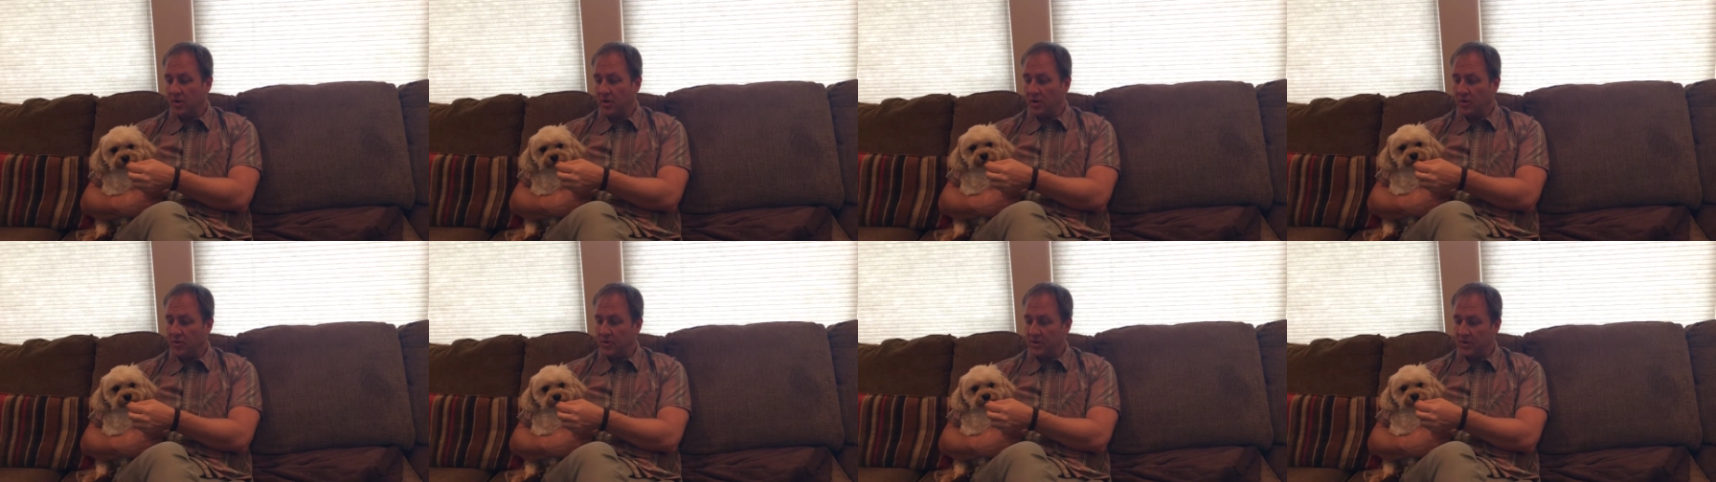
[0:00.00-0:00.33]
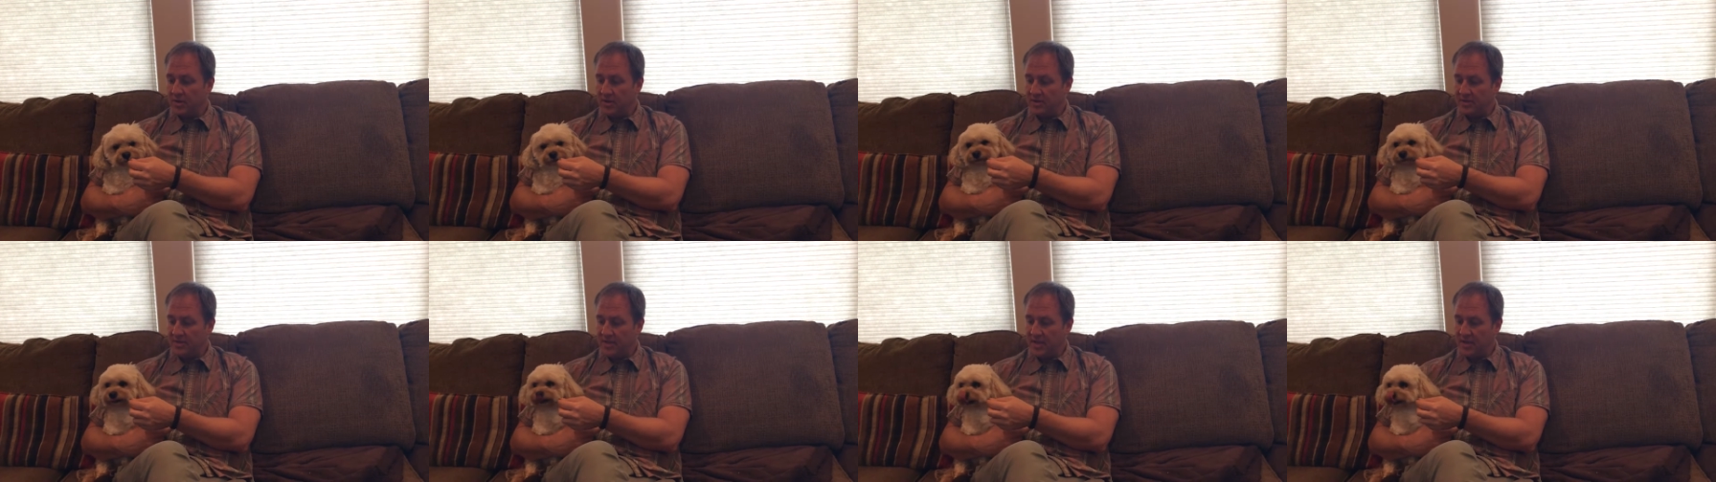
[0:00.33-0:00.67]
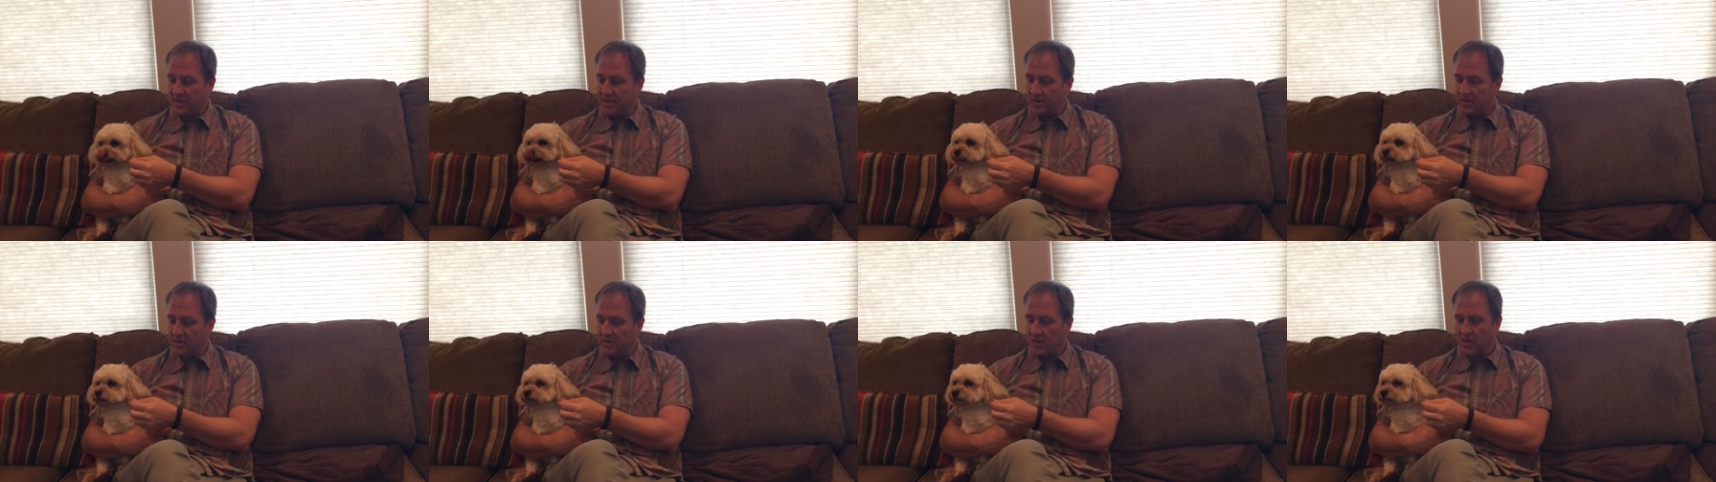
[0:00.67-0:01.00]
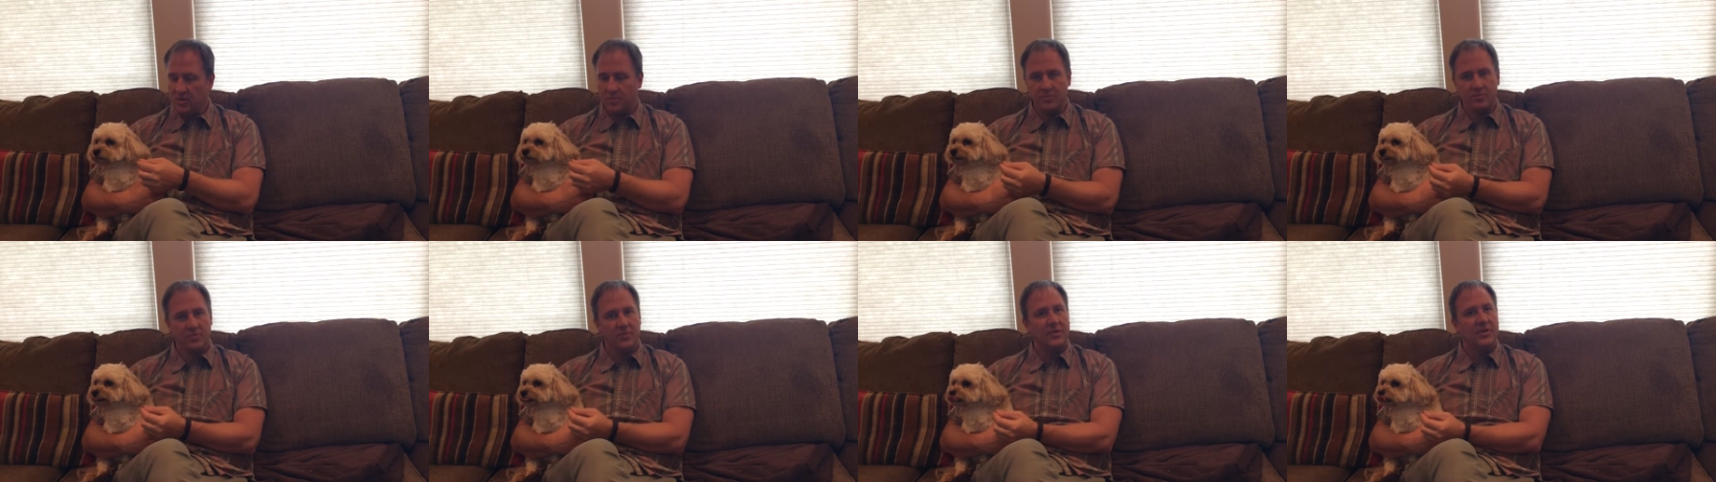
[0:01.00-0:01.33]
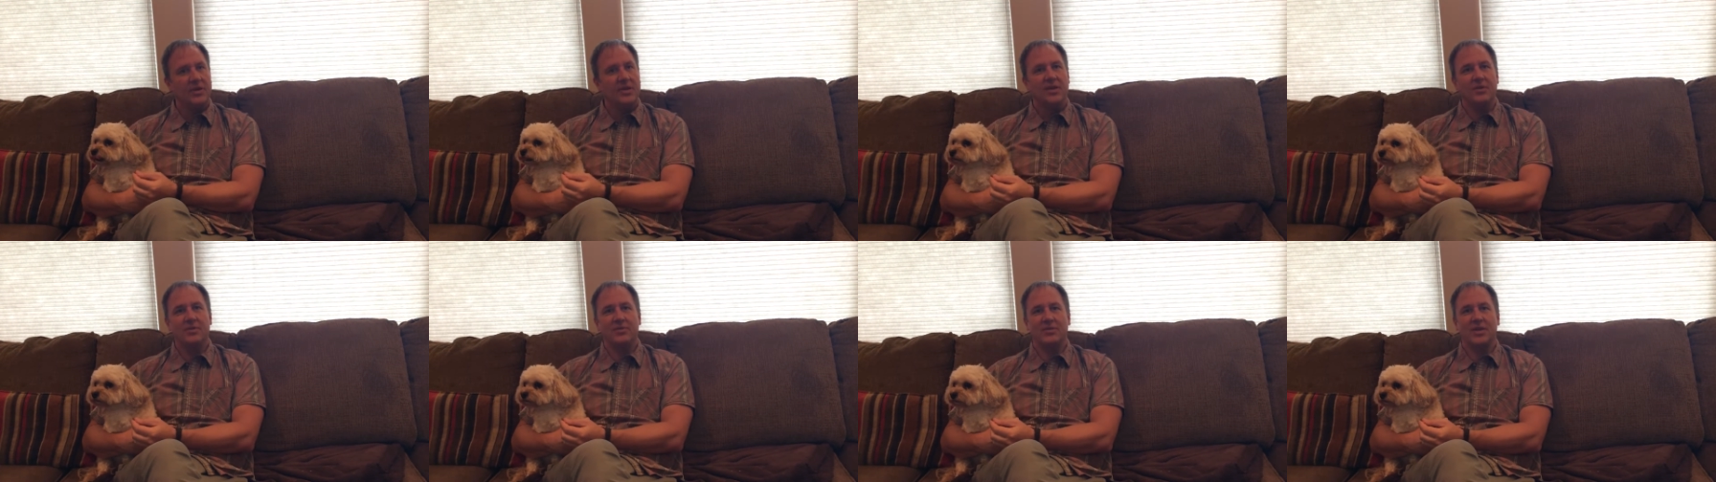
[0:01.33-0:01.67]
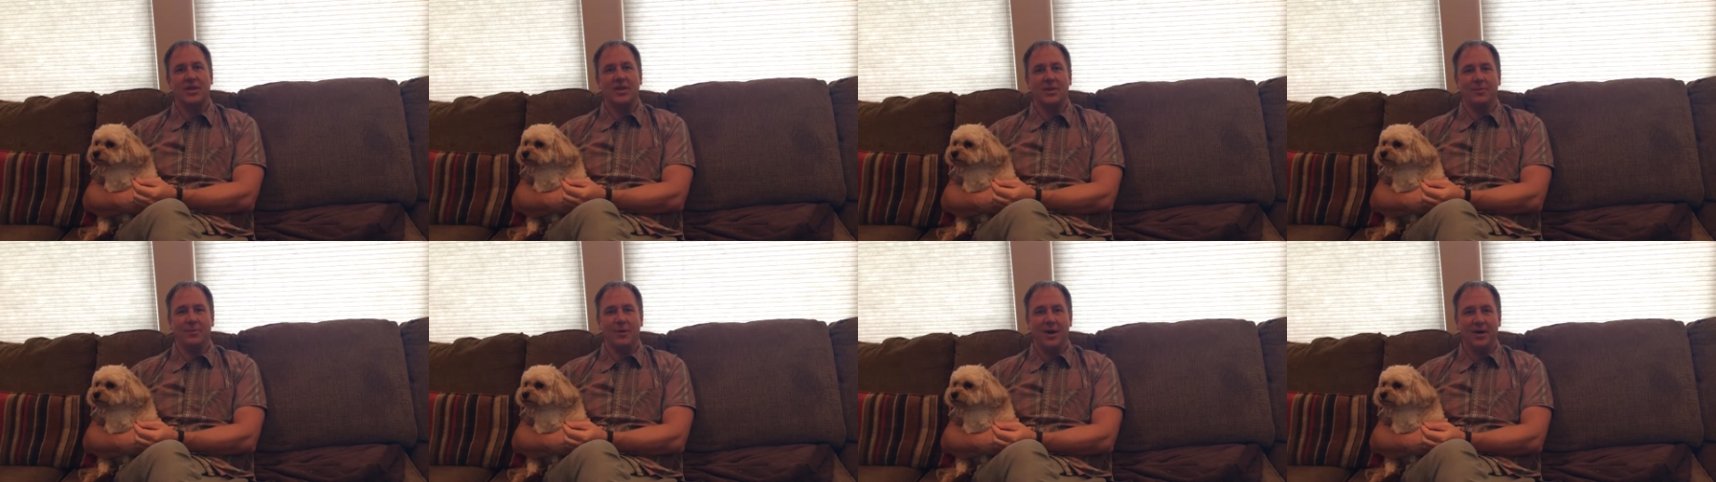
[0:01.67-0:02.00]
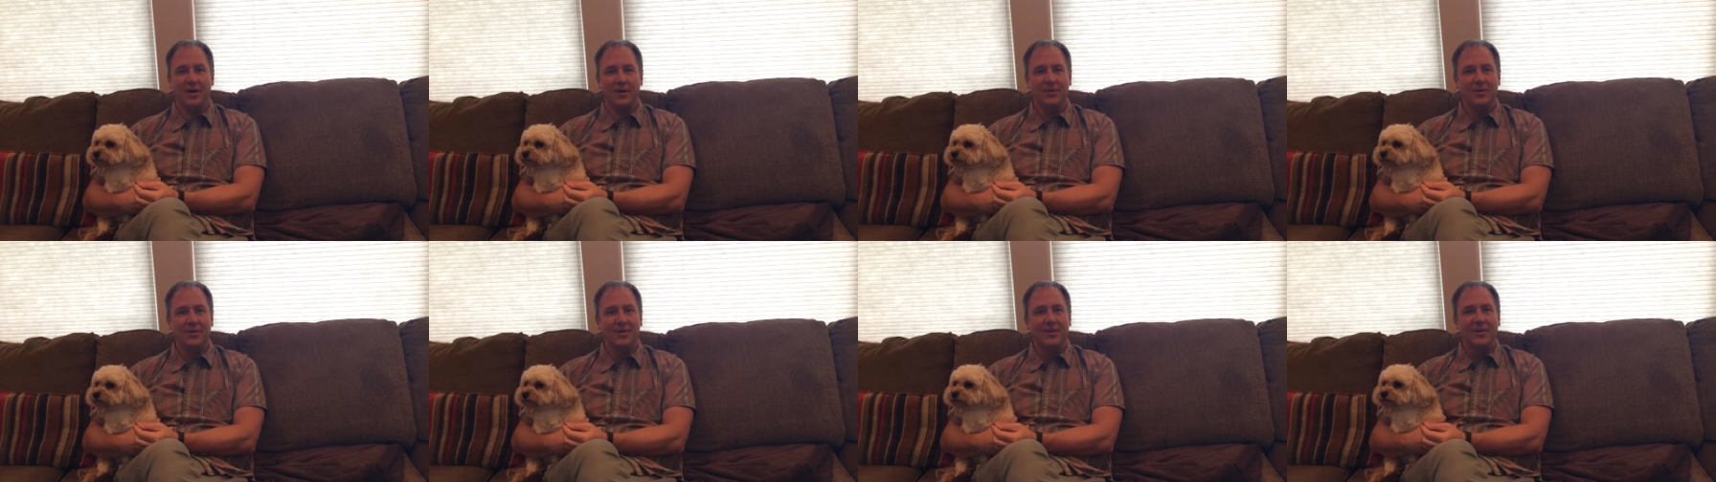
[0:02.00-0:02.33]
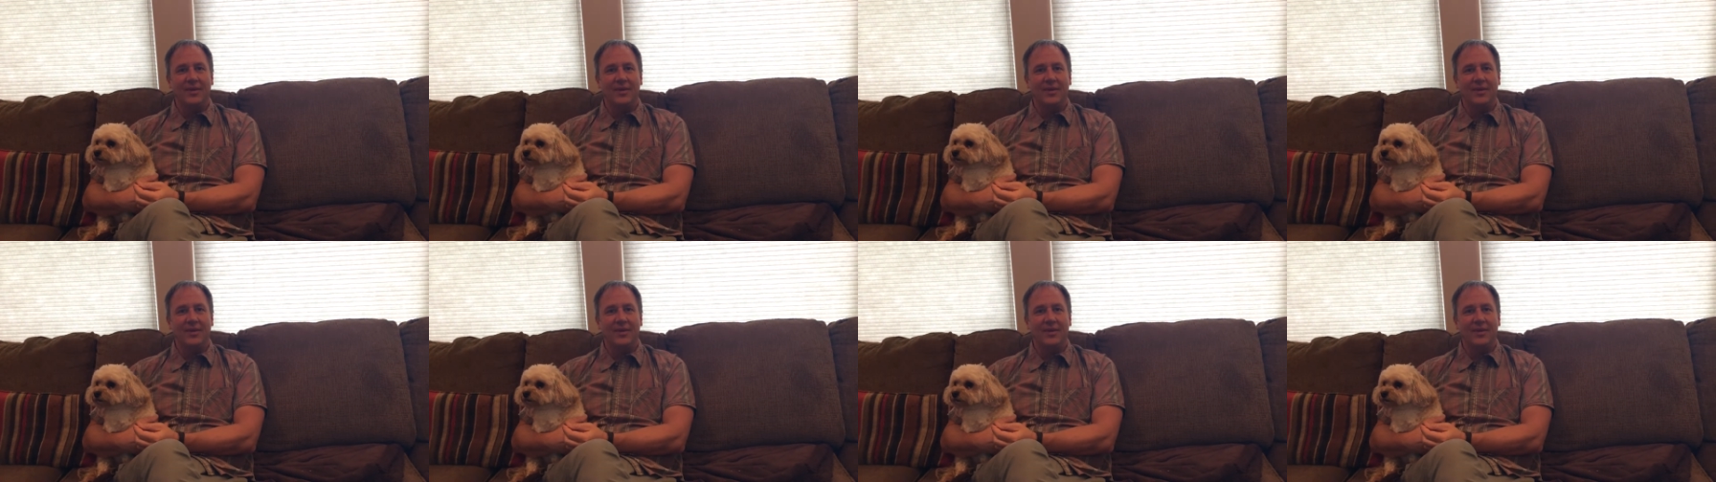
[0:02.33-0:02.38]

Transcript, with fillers: Oh, you're going to take it. Oh, he was thinking about it.